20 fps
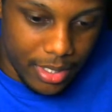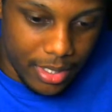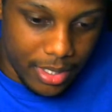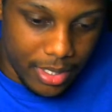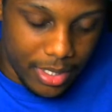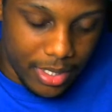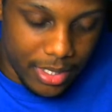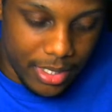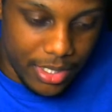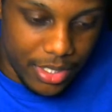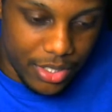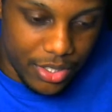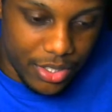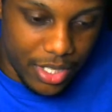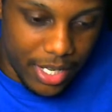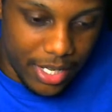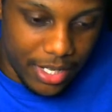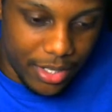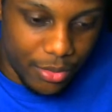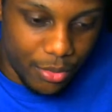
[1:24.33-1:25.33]
is just
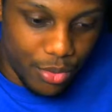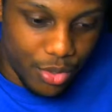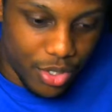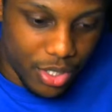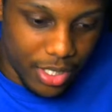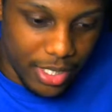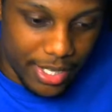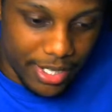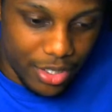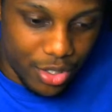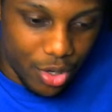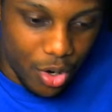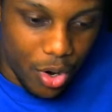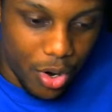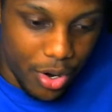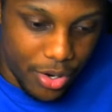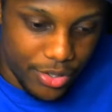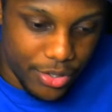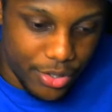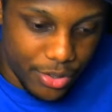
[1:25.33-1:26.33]
like you. They
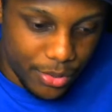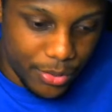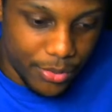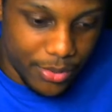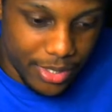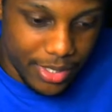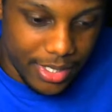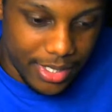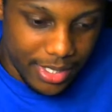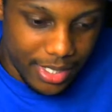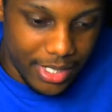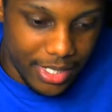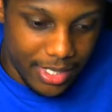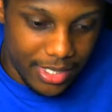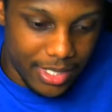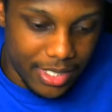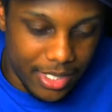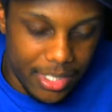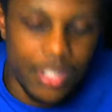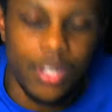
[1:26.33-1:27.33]
charge you these
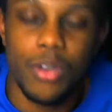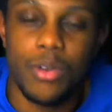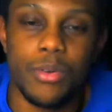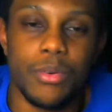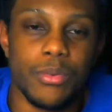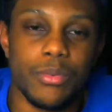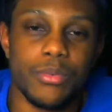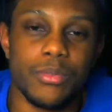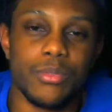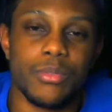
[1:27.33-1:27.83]
things that don't